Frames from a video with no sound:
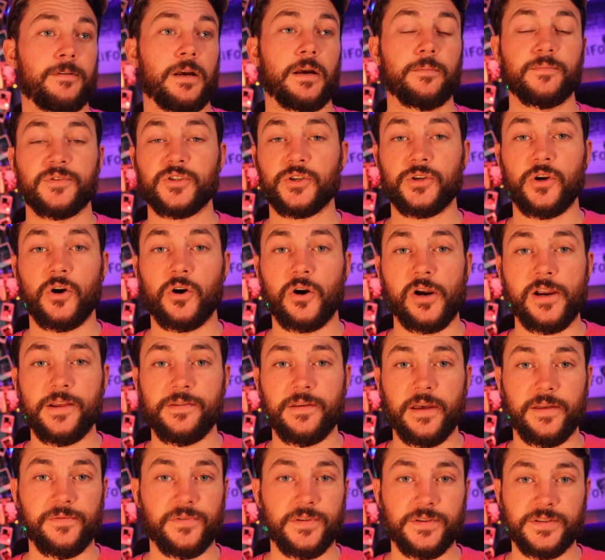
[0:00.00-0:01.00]
I'm sorry
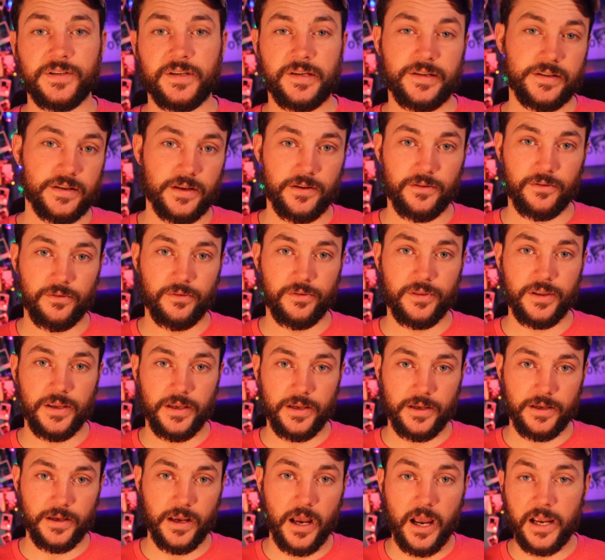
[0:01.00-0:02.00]
that this isn't
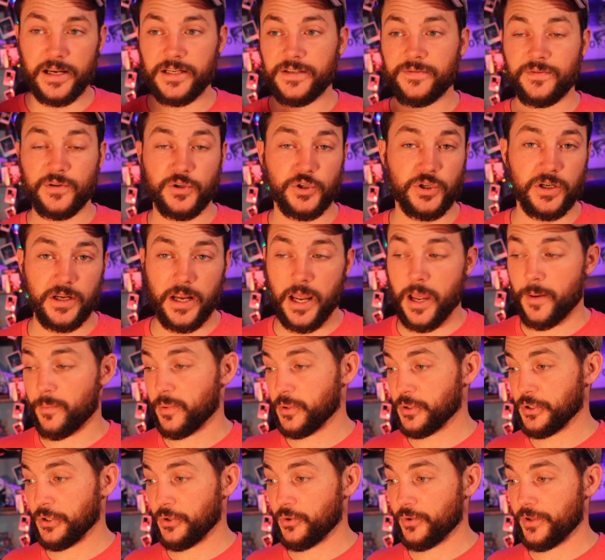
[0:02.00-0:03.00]
the ice fishing
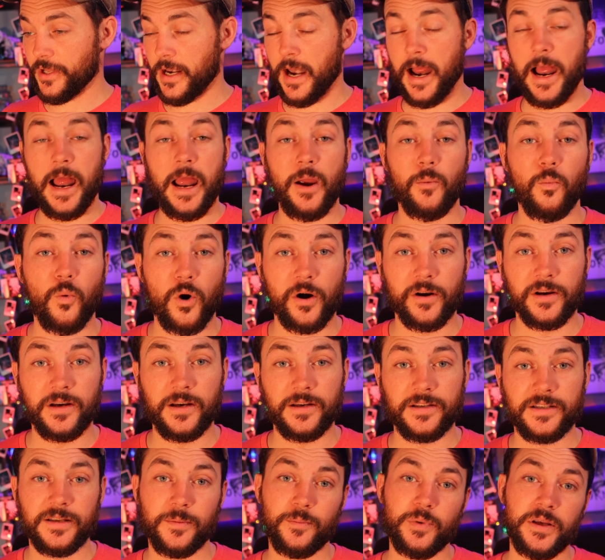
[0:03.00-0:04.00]
episode that I wanted
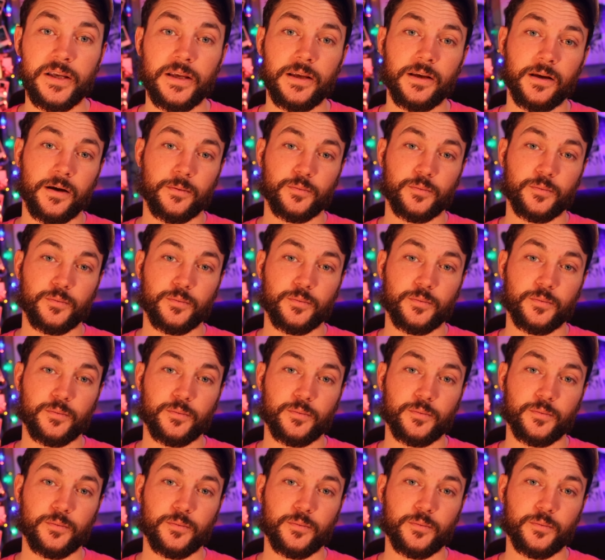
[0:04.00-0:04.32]
it to be.